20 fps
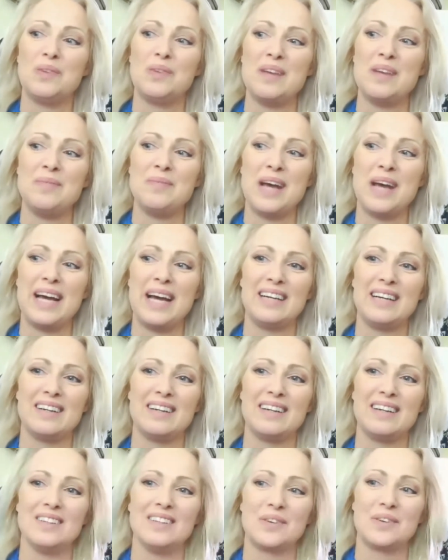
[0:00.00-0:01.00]
I met
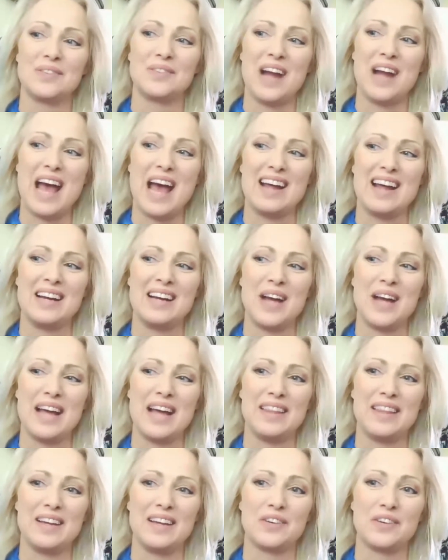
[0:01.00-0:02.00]
Lorette, and
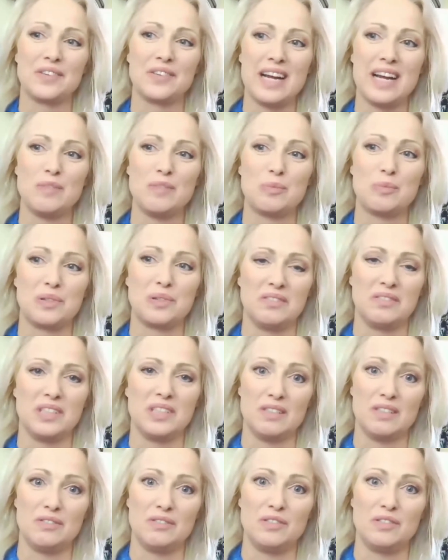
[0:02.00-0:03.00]
I had the great
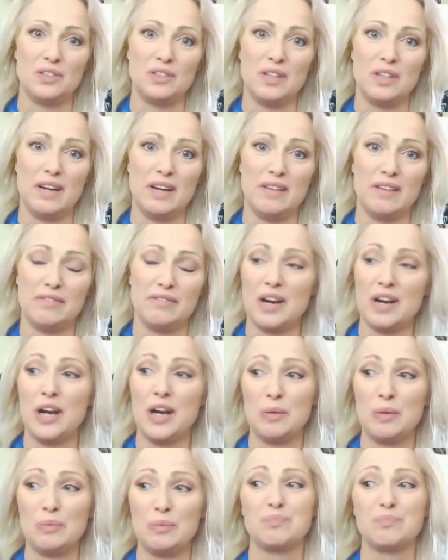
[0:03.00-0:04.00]
privilege
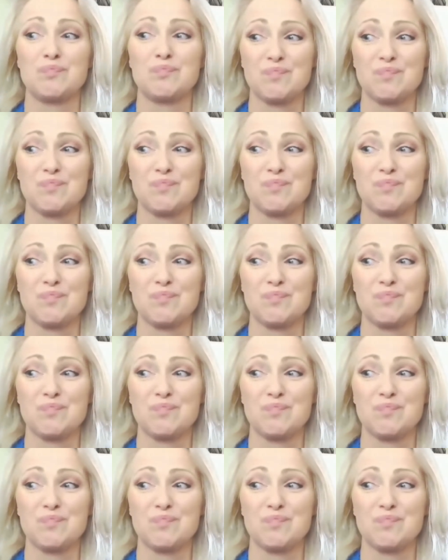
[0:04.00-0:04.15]
of